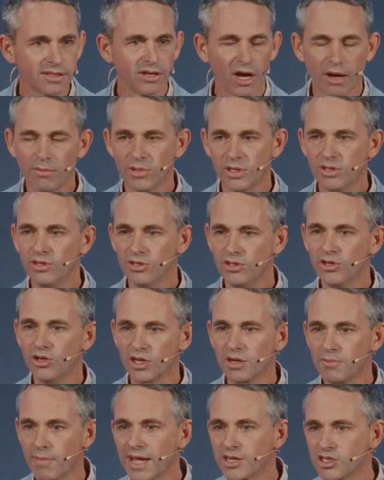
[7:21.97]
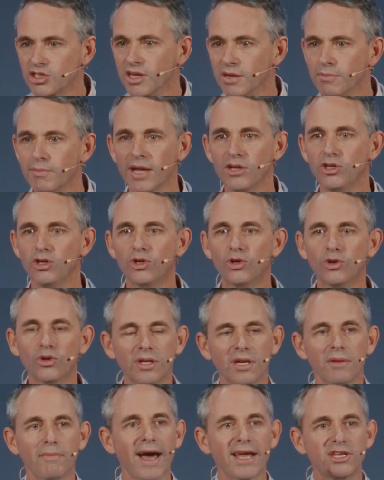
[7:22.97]
I mean, you could imagine it, but you
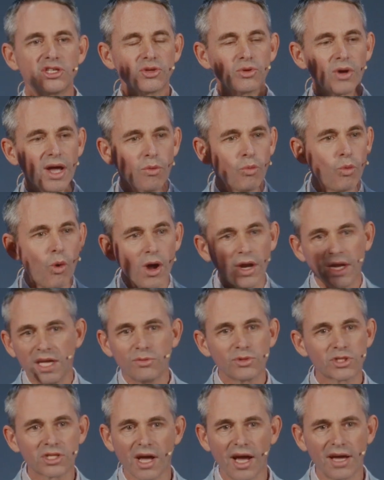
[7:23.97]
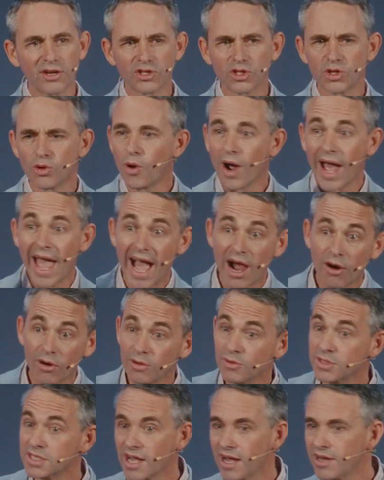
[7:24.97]
couldn't imagine what he was going to do or how
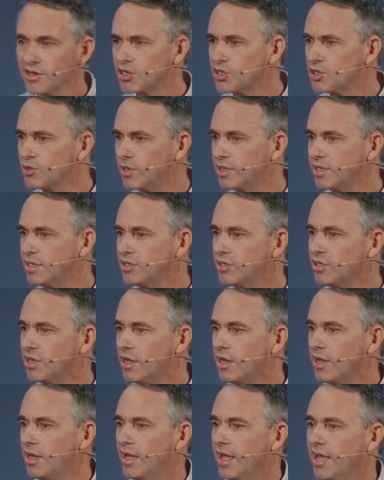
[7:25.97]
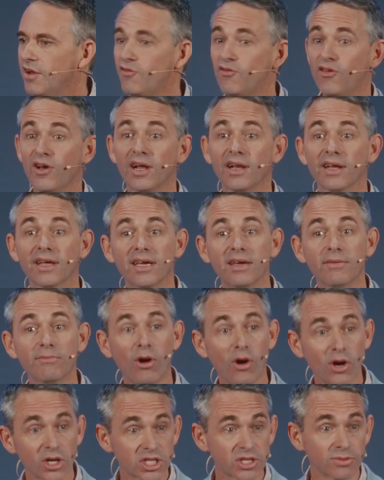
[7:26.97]
he was going to do it. It felt
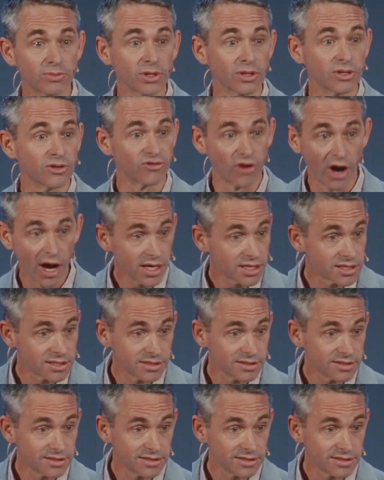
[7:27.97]
impossible, right?